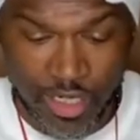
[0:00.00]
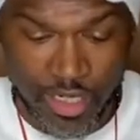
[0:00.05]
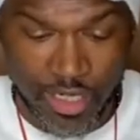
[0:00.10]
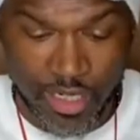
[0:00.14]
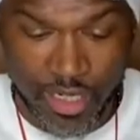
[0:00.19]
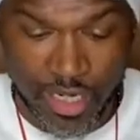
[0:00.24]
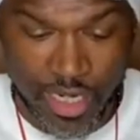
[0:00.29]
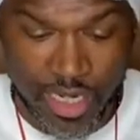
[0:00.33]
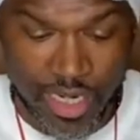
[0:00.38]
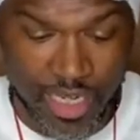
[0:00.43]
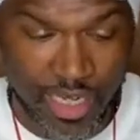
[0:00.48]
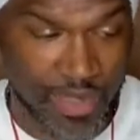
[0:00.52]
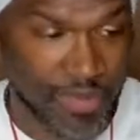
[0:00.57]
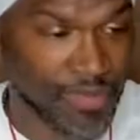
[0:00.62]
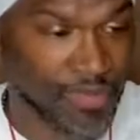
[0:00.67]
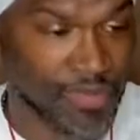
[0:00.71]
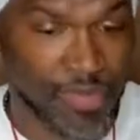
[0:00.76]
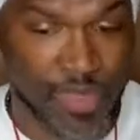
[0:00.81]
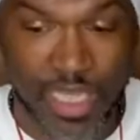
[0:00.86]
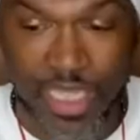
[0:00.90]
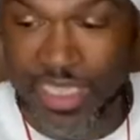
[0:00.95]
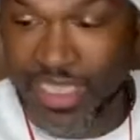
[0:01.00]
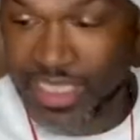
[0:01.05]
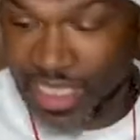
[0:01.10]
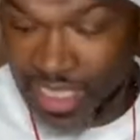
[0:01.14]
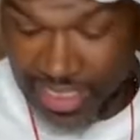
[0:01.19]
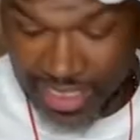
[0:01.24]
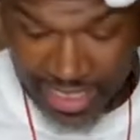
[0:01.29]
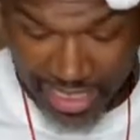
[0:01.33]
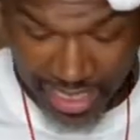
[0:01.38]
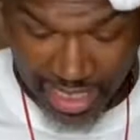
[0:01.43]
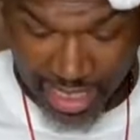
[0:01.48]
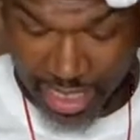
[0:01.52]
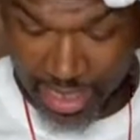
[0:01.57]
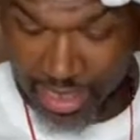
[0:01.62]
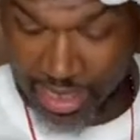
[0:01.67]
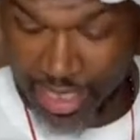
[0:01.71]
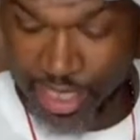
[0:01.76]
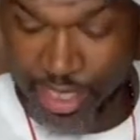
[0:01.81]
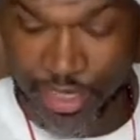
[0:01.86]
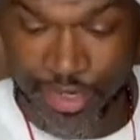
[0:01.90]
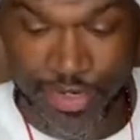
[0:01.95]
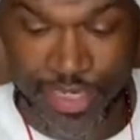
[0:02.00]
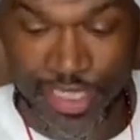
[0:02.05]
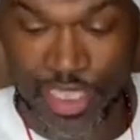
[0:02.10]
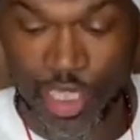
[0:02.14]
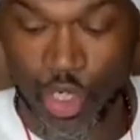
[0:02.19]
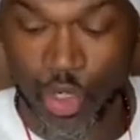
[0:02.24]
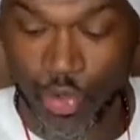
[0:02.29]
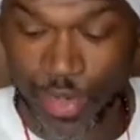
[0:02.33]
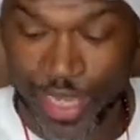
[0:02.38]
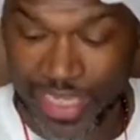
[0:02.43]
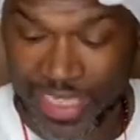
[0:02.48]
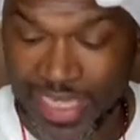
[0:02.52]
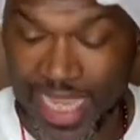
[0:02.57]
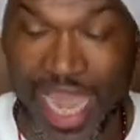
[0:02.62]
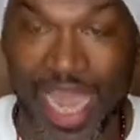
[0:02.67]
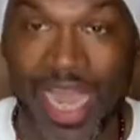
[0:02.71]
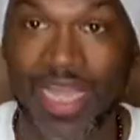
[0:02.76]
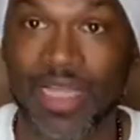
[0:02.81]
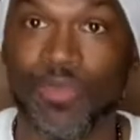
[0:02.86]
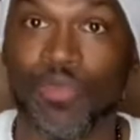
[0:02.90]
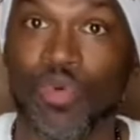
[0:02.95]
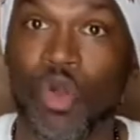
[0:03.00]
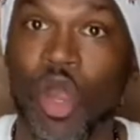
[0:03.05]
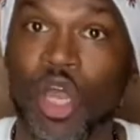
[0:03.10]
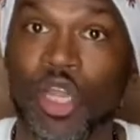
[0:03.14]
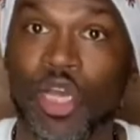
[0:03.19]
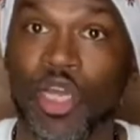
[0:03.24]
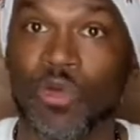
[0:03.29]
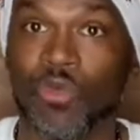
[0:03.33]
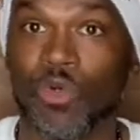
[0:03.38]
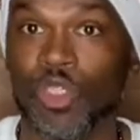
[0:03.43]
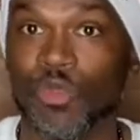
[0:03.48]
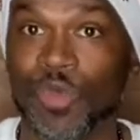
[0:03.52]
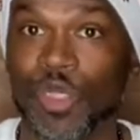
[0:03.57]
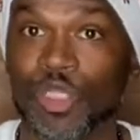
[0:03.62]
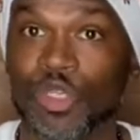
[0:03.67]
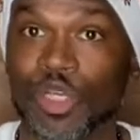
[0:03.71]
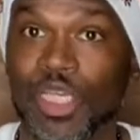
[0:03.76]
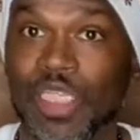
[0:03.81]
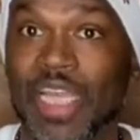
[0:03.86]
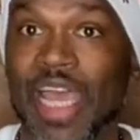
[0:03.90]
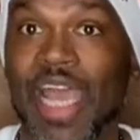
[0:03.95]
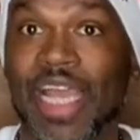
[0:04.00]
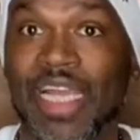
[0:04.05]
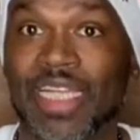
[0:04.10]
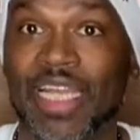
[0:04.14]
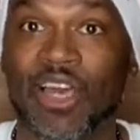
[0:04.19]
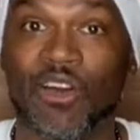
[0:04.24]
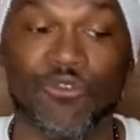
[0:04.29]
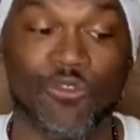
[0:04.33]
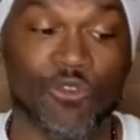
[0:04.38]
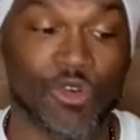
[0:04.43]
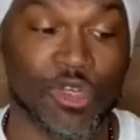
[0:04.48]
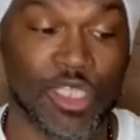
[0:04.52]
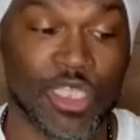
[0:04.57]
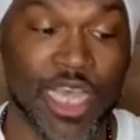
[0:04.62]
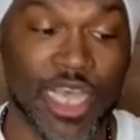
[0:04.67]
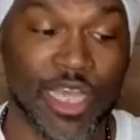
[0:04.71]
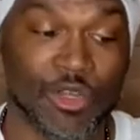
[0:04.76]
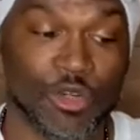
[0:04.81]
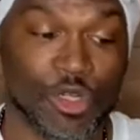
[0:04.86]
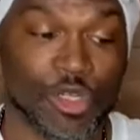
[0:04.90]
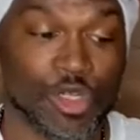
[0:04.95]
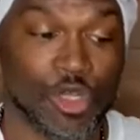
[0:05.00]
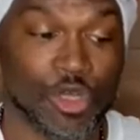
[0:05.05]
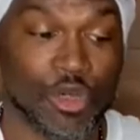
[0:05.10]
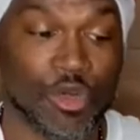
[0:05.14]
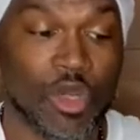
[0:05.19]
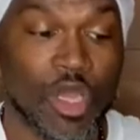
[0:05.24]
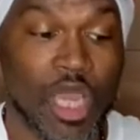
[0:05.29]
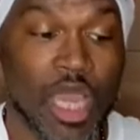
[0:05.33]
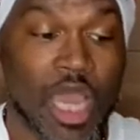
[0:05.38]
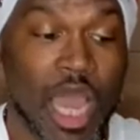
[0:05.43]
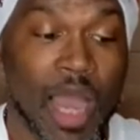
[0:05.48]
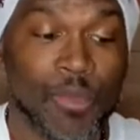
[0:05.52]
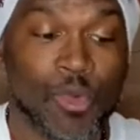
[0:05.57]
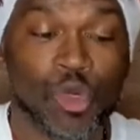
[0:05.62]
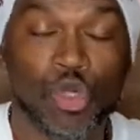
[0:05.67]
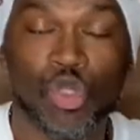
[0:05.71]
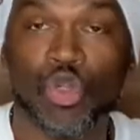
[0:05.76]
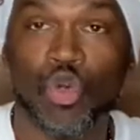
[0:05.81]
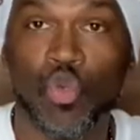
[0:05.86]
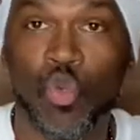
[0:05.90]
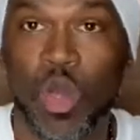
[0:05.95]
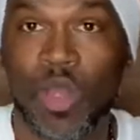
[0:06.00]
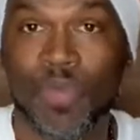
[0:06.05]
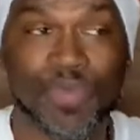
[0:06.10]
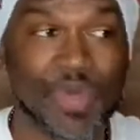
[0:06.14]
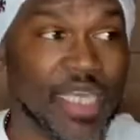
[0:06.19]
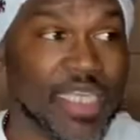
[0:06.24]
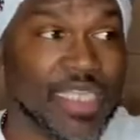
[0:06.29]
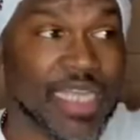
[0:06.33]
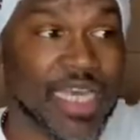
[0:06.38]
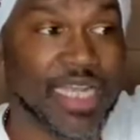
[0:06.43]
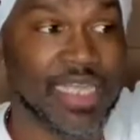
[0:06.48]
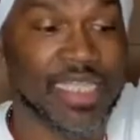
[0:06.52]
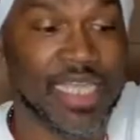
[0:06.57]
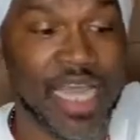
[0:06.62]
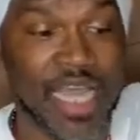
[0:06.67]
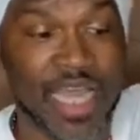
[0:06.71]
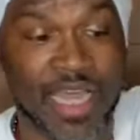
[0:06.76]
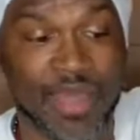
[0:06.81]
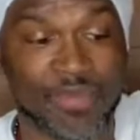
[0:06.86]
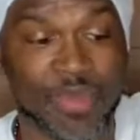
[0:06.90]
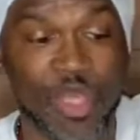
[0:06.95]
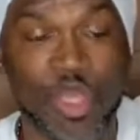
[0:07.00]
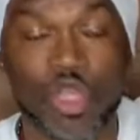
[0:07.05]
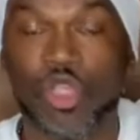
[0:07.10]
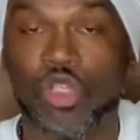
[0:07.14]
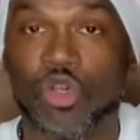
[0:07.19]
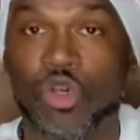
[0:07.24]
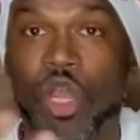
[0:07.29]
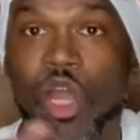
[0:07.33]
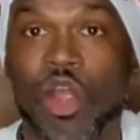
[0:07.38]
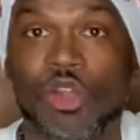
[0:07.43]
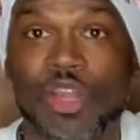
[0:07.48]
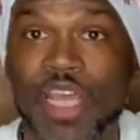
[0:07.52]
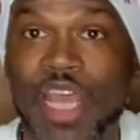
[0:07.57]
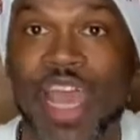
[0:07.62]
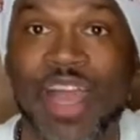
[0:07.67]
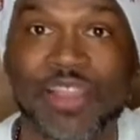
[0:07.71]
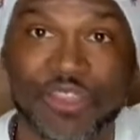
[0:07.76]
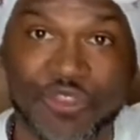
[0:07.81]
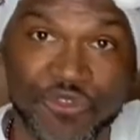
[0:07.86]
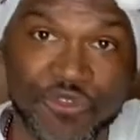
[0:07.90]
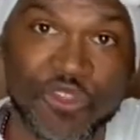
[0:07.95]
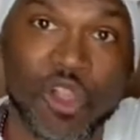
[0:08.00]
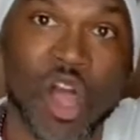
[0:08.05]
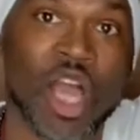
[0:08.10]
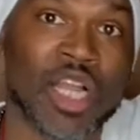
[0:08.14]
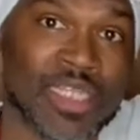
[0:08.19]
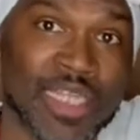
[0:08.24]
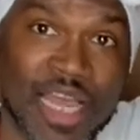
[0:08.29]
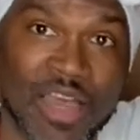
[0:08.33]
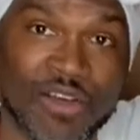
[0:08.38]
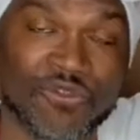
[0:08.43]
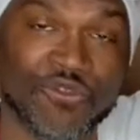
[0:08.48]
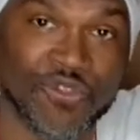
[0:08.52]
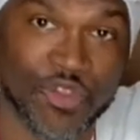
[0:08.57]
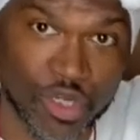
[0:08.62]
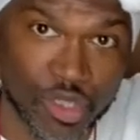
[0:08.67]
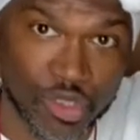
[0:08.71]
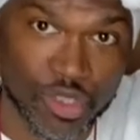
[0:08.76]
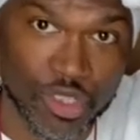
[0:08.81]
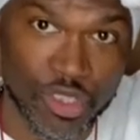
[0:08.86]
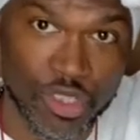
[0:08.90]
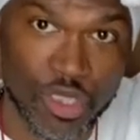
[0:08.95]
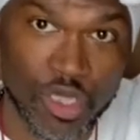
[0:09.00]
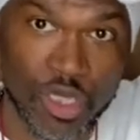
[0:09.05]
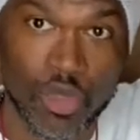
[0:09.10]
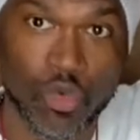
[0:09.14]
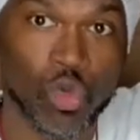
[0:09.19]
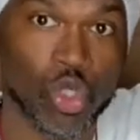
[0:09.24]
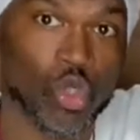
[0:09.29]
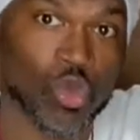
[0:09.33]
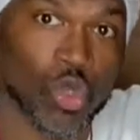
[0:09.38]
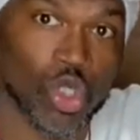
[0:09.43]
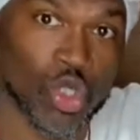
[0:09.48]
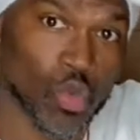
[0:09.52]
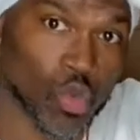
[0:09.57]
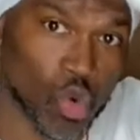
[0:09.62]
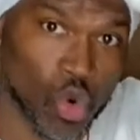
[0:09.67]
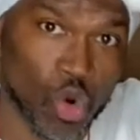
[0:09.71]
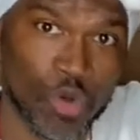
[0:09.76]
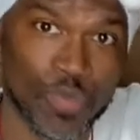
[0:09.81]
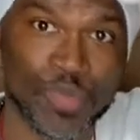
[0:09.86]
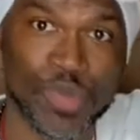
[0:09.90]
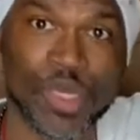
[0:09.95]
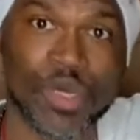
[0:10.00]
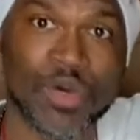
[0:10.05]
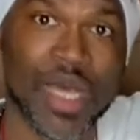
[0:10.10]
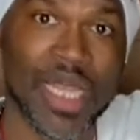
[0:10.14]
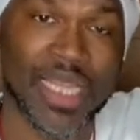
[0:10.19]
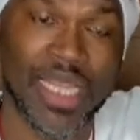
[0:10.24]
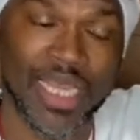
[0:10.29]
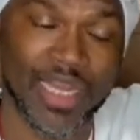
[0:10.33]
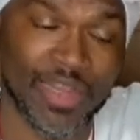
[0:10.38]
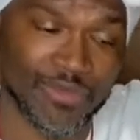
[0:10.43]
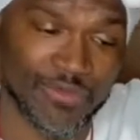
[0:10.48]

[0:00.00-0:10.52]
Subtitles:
And since glitter is a quick tack product, which means you can tack it down for a second or two, I'm going to do one piece at a time. So I already had the flock down first, which was a warm peel. I let it